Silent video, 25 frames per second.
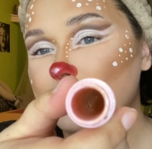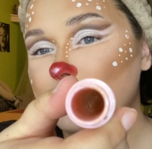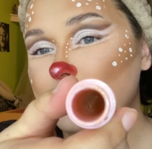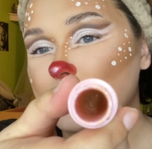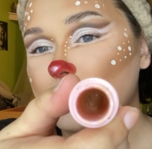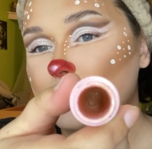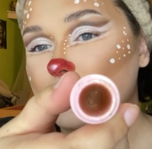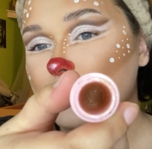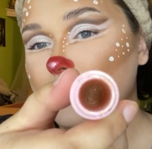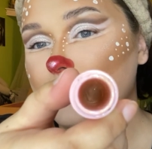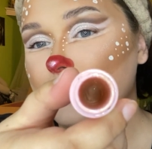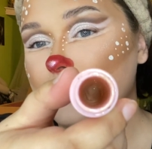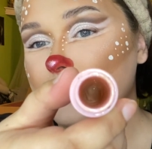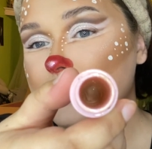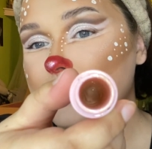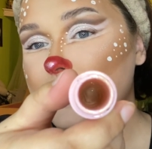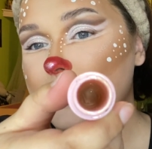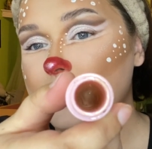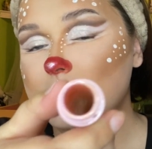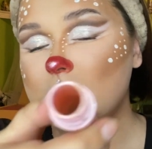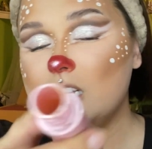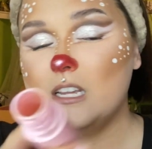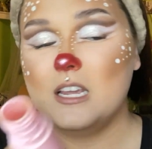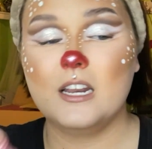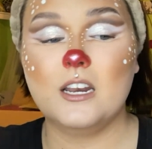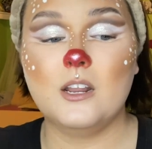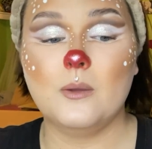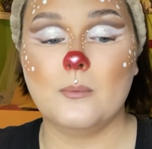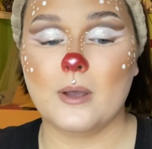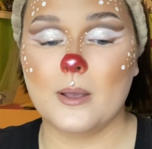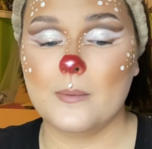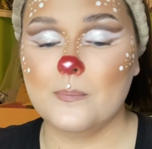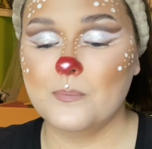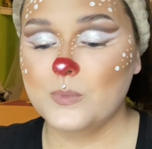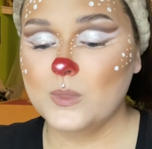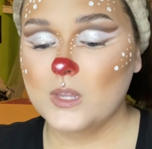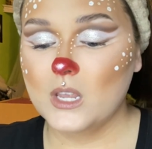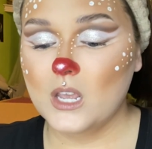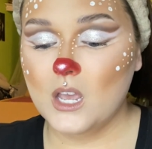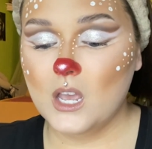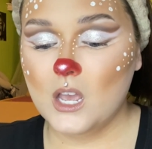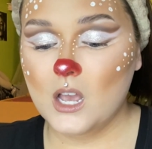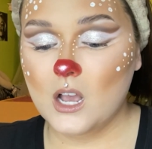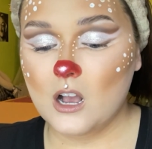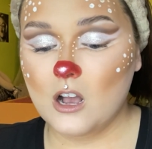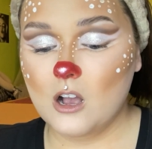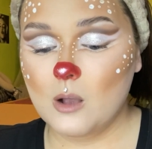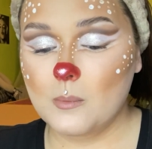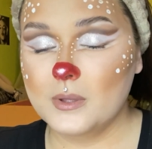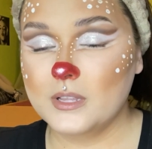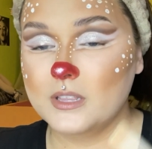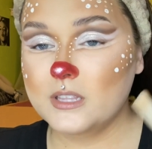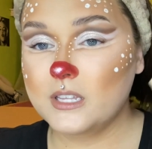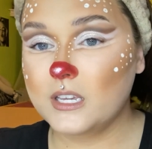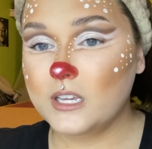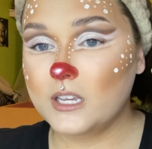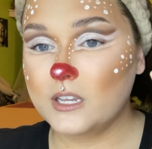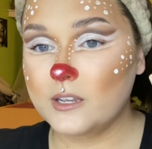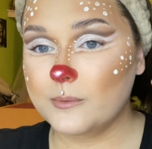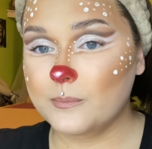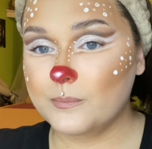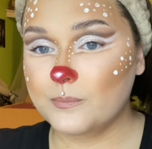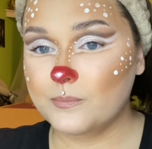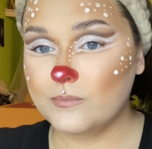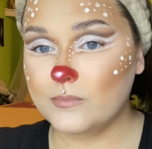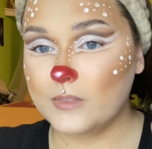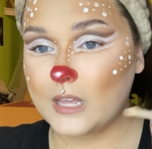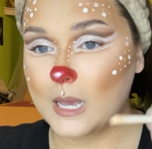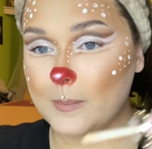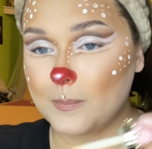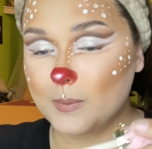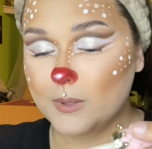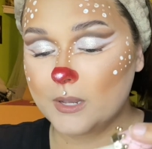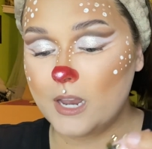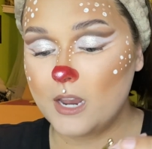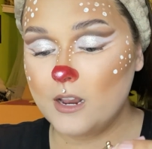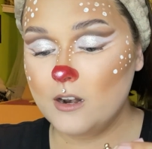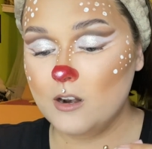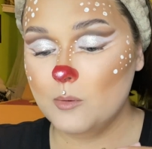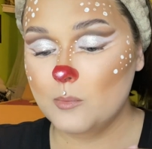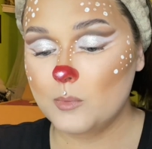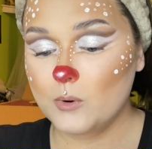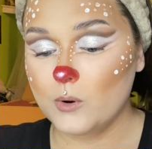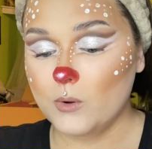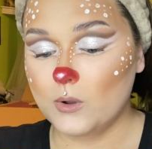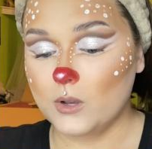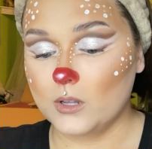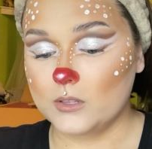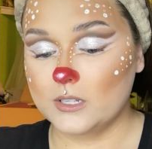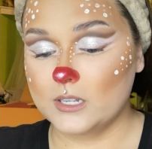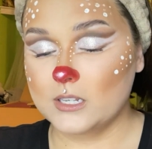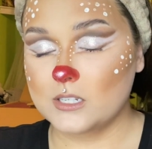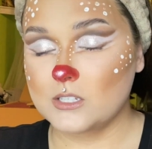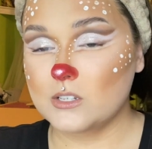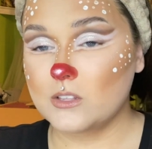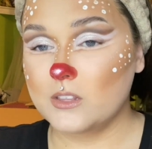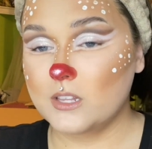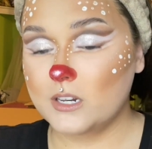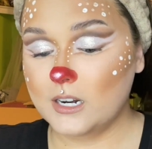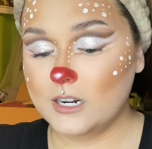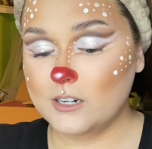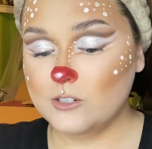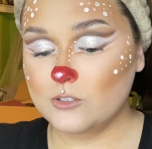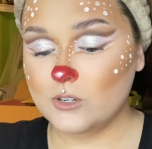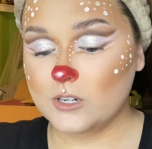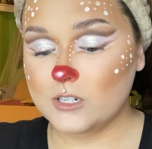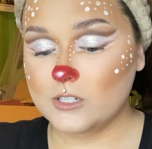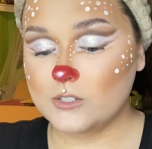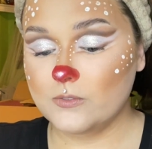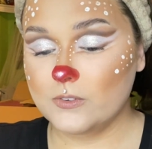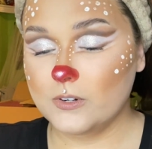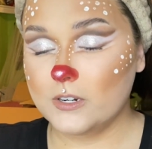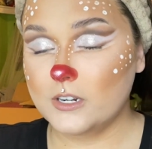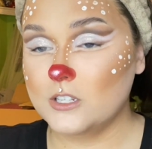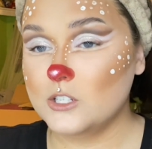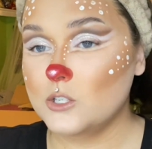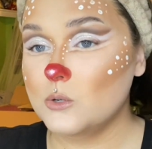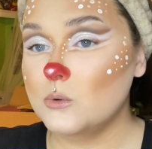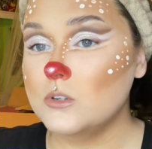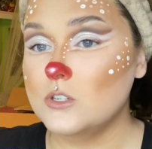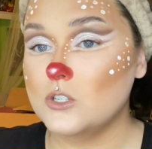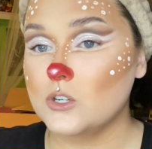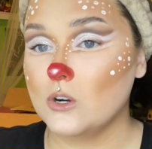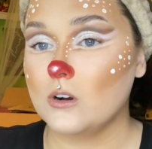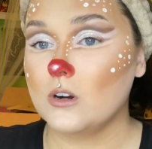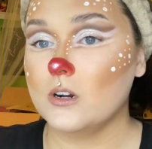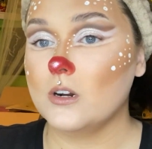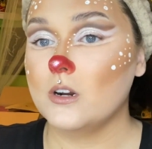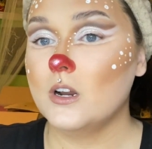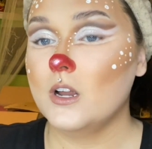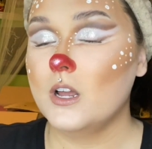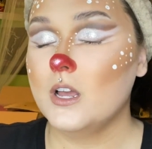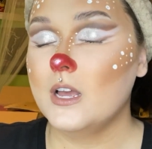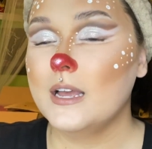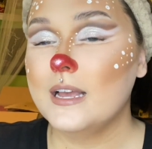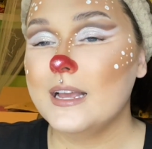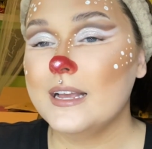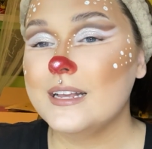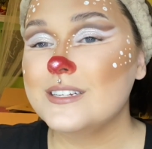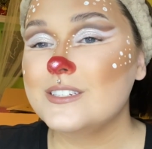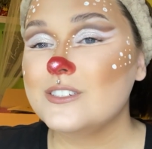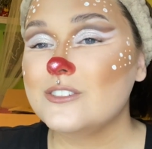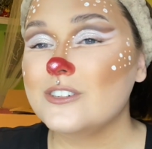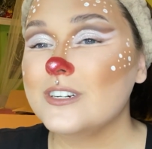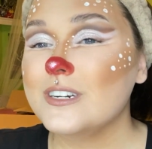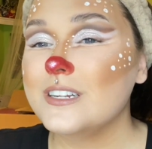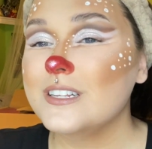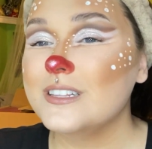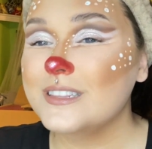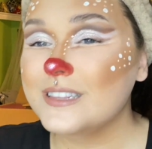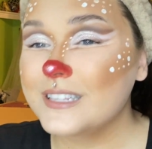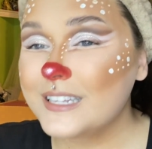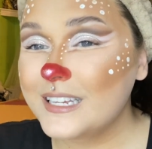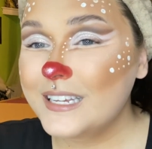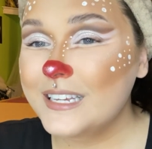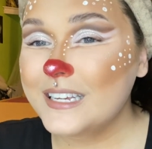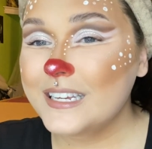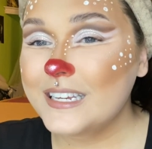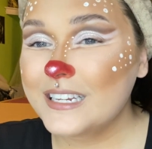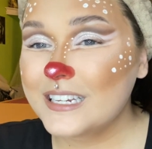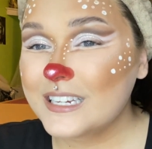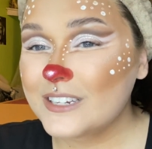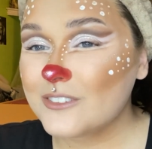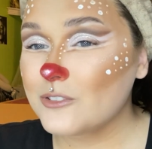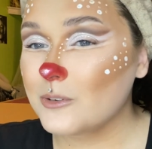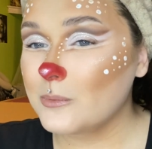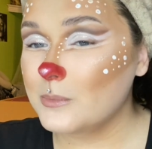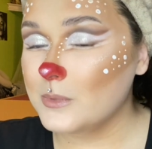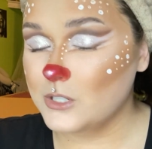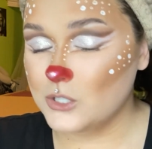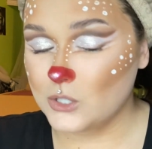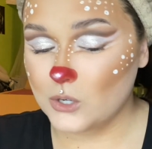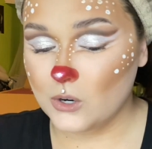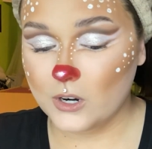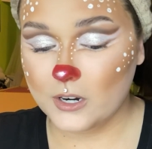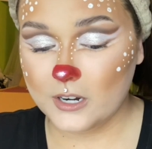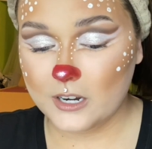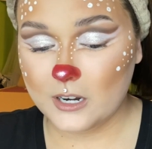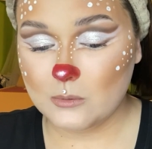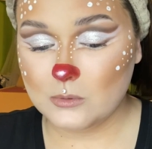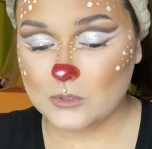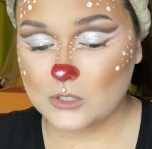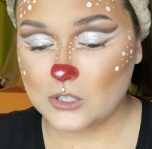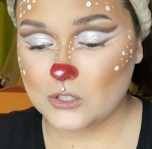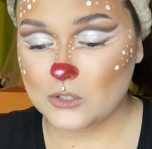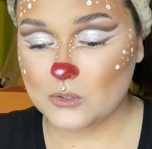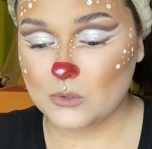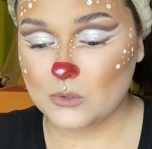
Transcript: Just where it looks nasty. Anyway, the applicator broke on this. So then I transferred it to a jar. It started leaking from the jar and it was just